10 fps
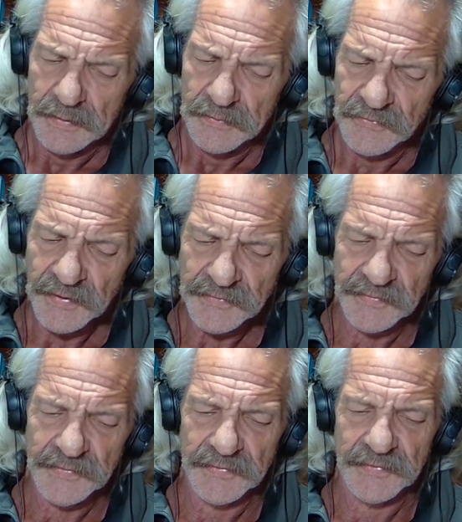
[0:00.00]

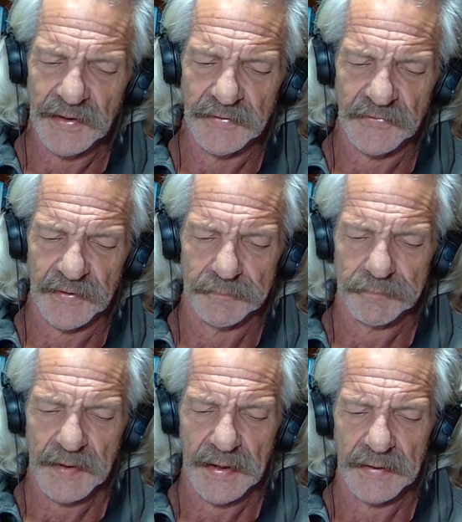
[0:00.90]
Jesus' teaching
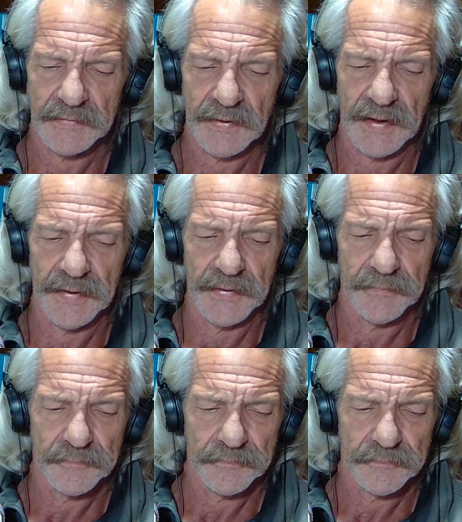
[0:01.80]
at Tyre.